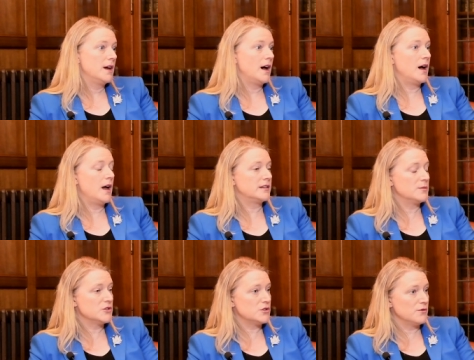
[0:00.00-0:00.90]
uh, and
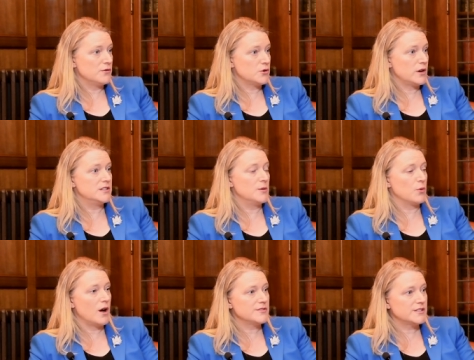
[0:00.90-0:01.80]
Commissioner for Trade
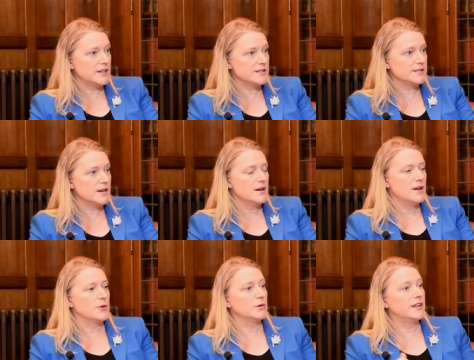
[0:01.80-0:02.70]
Dombrovskis. Yes.
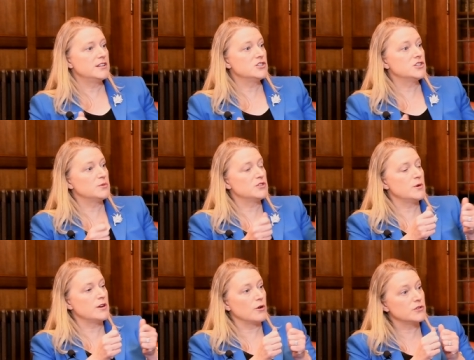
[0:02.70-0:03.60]
The relationship
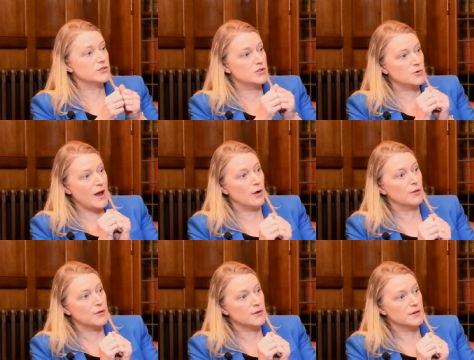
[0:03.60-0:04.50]
between our two
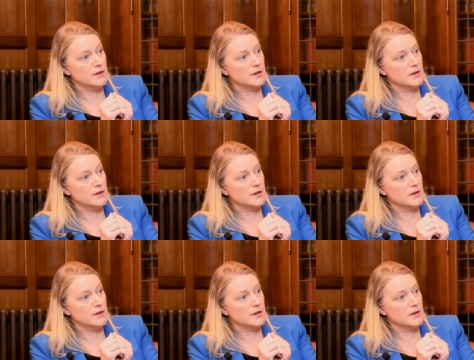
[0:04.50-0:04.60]
health,